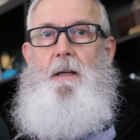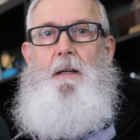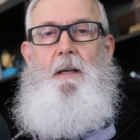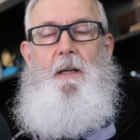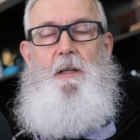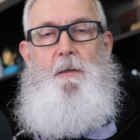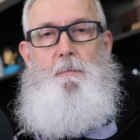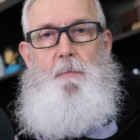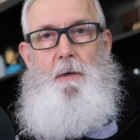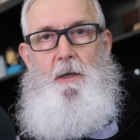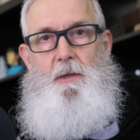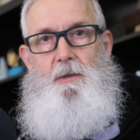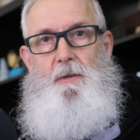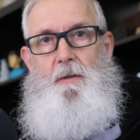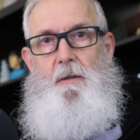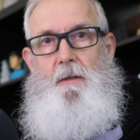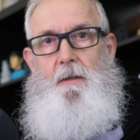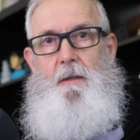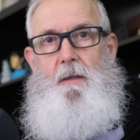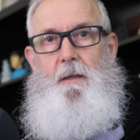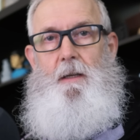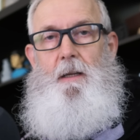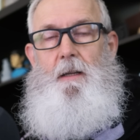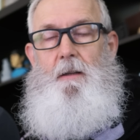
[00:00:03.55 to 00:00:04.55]

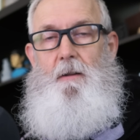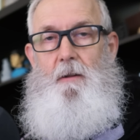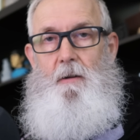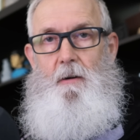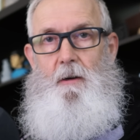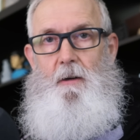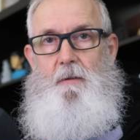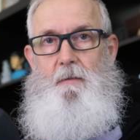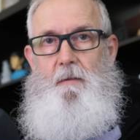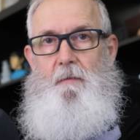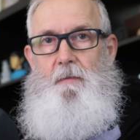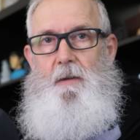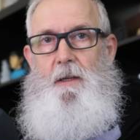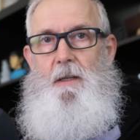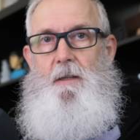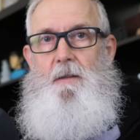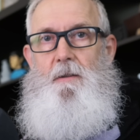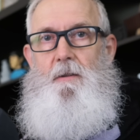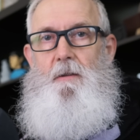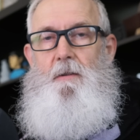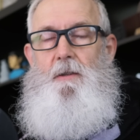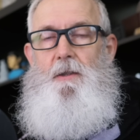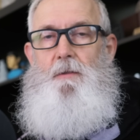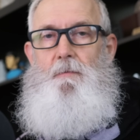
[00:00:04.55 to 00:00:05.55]
especially in light of
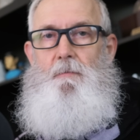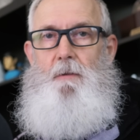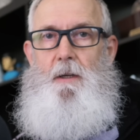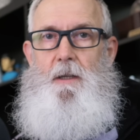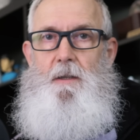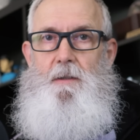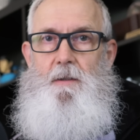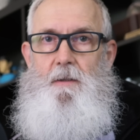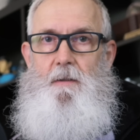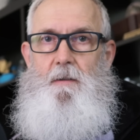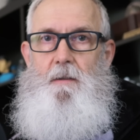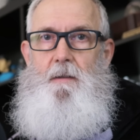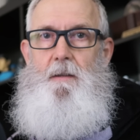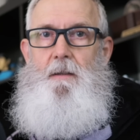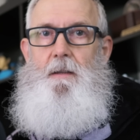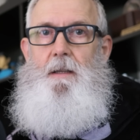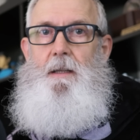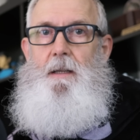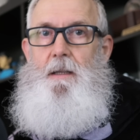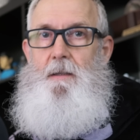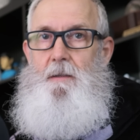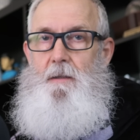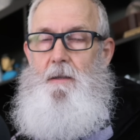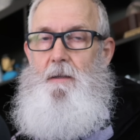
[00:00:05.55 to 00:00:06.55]
Indian's recent
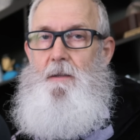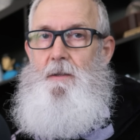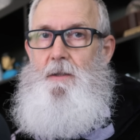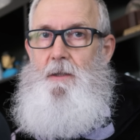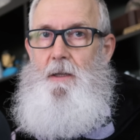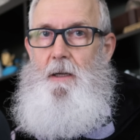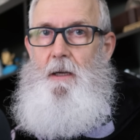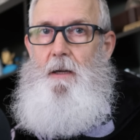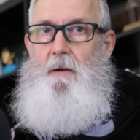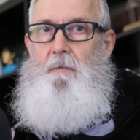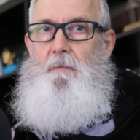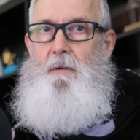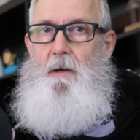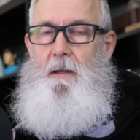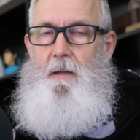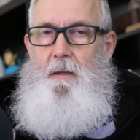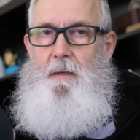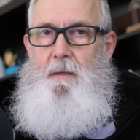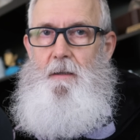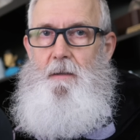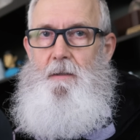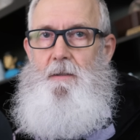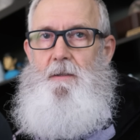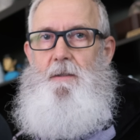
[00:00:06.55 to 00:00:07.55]
Indian Scout
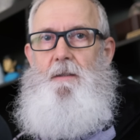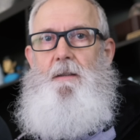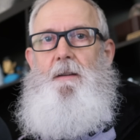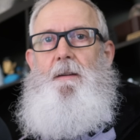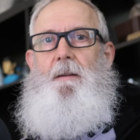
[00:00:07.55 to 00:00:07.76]
release.